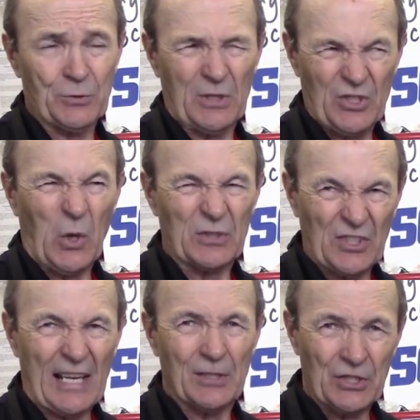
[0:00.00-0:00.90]
That's what it's called.
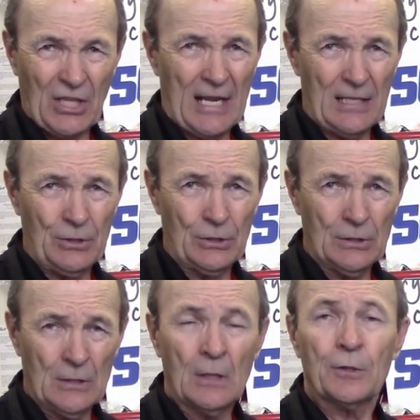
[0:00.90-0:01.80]
Second
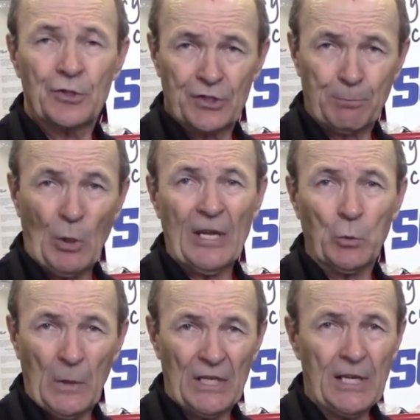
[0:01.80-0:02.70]
stage
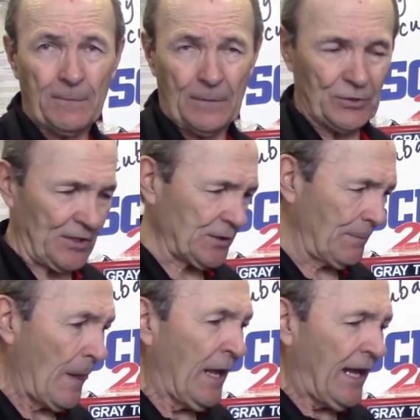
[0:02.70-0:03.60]
spring relief
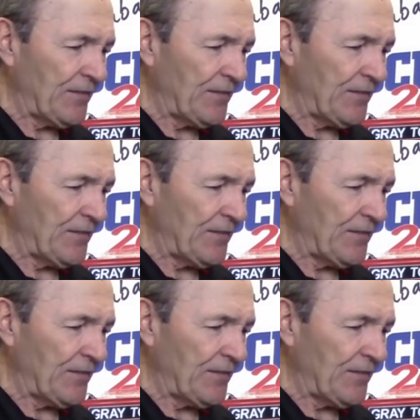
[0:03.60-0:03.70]
system.